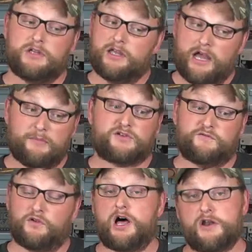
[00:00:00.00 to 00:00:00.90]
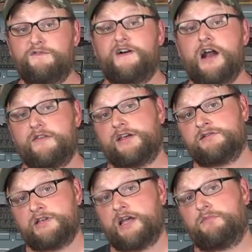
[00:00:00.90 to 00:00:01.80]
how much full auto fire they
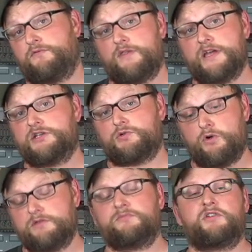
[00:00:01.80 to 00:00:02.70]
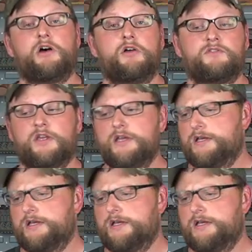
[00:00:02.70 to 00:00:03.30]
can take before they destroy themselves.